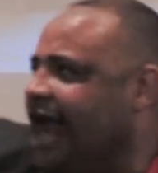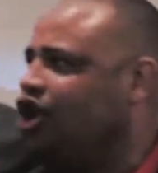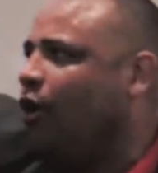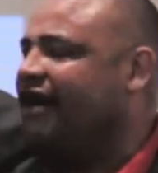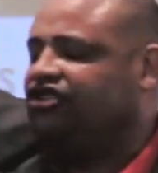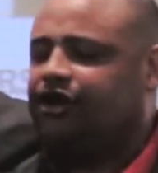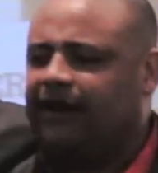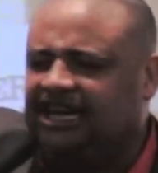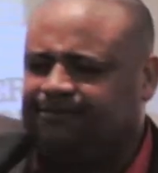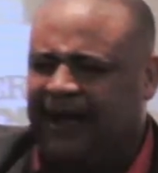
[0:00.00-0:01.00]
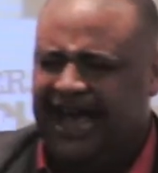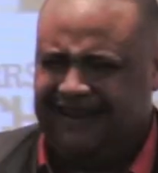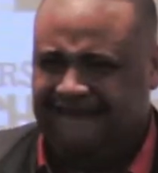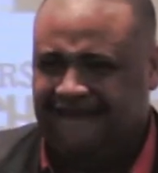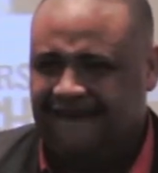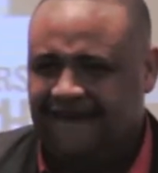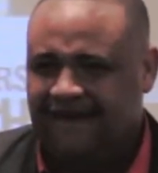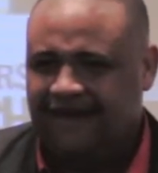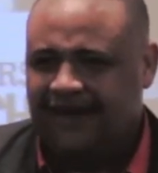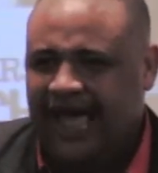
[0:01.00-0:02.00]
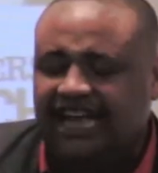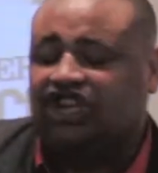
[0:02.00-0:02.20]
and go after the great spot. And